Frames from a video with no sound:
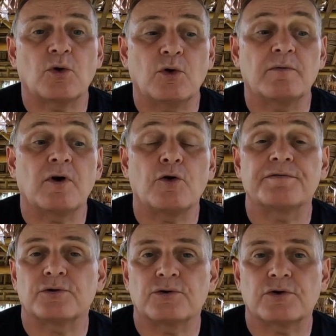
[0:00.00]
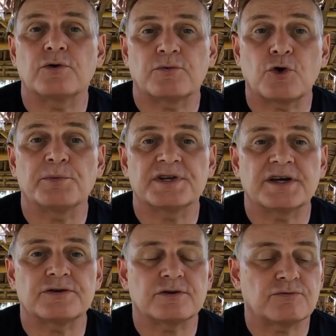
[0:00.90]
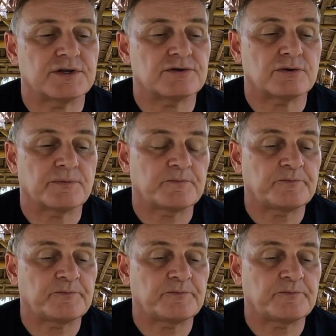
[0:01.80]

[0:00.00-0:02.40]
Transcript: of your accommodation rental.